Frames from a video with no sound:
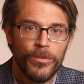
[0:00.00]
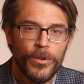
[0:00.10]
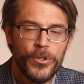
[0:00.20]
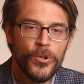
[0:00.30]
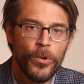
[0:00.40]

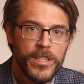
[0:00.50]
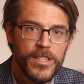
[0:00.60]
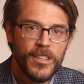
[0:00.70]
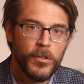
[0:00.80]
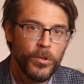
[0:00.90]

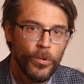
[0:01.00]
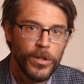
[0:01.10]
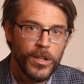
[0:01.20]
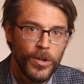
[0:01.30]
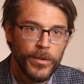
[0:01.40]
Rejoice in the
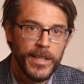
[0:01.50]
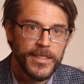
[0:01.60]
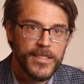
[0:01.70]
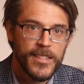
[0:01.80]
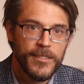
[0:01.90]
Lord
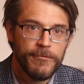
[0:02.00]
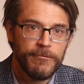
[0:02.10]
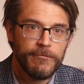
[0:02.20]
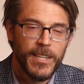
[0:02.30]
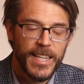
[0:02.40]
always.
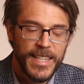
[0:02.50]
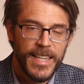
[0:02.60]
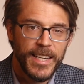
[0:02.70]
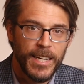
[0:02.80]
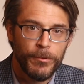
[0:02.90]

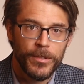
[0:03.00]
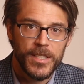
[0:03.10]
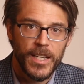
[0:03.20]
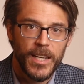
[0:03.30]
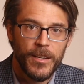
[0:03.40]
Again, I will
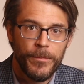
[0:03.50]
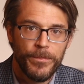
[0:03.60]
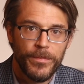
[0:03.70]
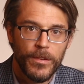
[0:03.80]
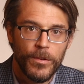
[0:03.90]
say,
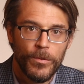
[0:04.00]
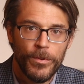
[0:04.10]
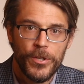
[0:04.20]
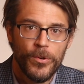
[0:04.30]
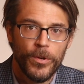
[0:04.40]

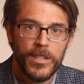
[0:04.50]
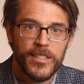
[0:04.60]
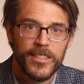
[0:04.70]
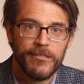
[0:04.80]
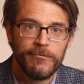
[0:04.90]

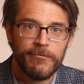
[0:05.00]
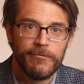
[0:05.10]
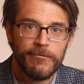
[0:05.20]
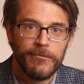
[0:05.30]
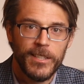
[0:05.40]
rejoice.
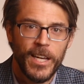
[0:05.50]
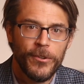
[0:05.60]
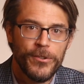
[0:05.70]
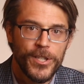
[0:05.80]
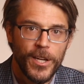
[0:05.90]
Let
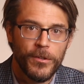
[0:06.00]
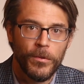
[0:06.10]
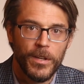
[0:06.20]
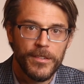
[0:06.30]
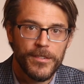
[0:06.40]
your
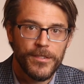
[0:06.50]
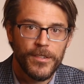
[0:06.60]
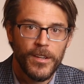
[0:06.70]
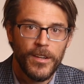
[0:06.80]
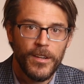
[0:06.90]

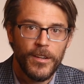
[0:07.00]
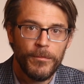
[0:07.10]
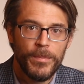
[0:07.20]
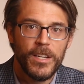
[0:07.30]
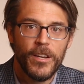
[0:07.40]
gentleness
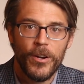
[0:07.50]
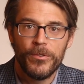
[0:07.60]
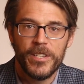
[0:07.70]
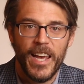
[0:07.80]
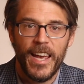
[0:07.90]
be
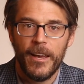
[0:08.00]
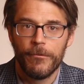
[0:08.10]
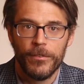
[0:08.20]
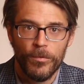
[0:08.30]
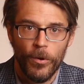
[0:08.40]
known to
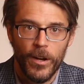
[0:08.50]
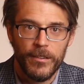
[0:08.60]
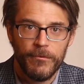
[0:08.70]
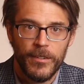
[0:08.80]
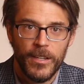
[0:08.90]
everyone.